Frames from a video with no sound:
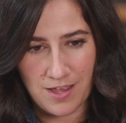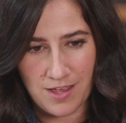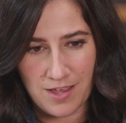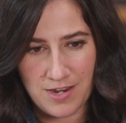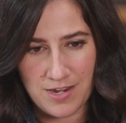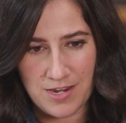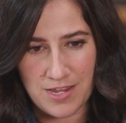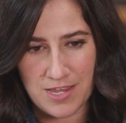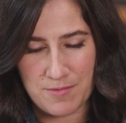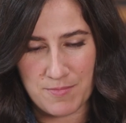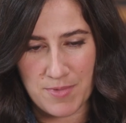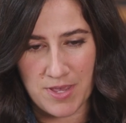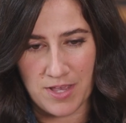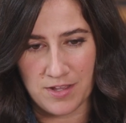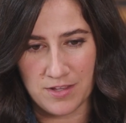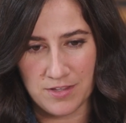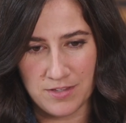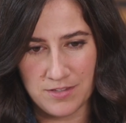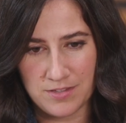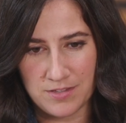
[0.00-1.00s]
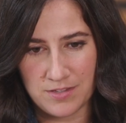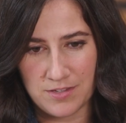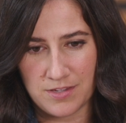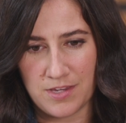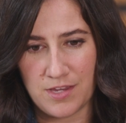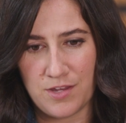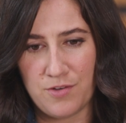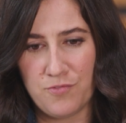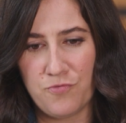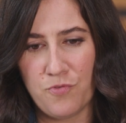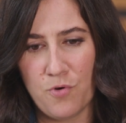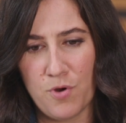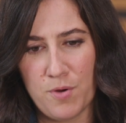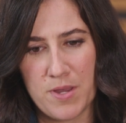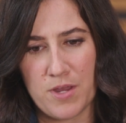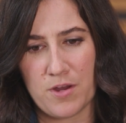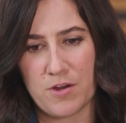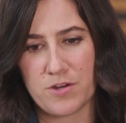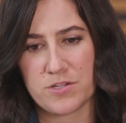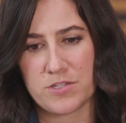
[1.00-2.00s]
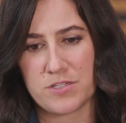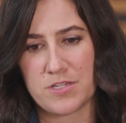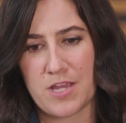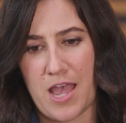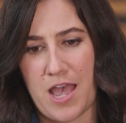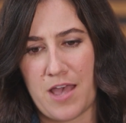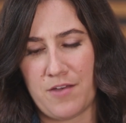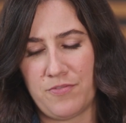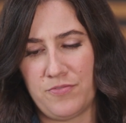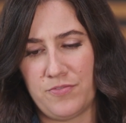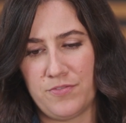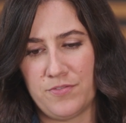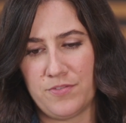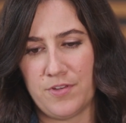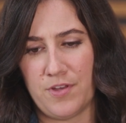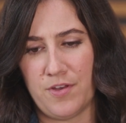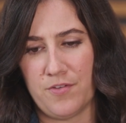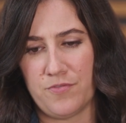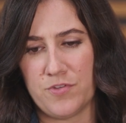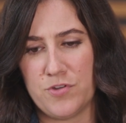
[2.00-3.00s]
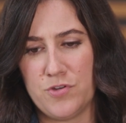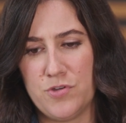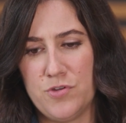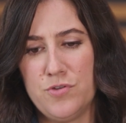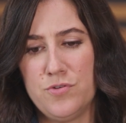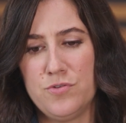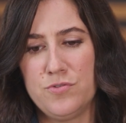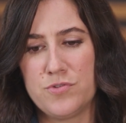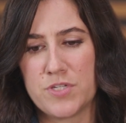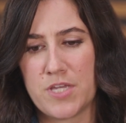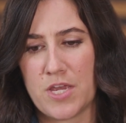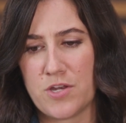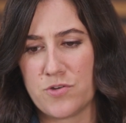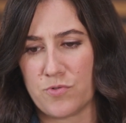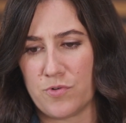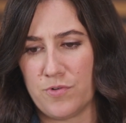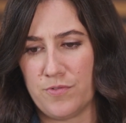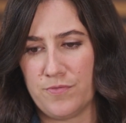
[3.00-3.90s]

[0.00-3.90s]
an email informing our staff of the new schedule.